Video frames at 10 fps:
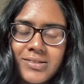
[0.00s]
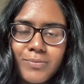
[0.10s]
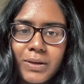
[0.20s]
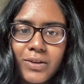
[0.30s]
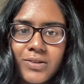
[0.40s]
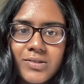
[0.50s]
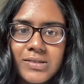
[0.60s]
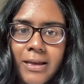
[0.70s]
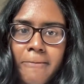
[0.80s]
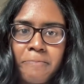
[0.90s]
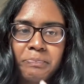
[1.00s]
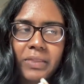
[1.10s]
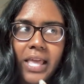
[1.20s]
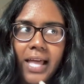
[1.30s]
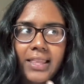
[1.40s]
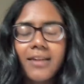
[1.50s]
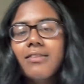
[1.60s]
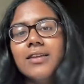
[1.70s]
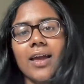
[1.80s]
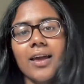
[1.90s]
Because at the end of the
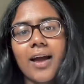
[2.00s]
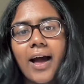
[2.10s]
day,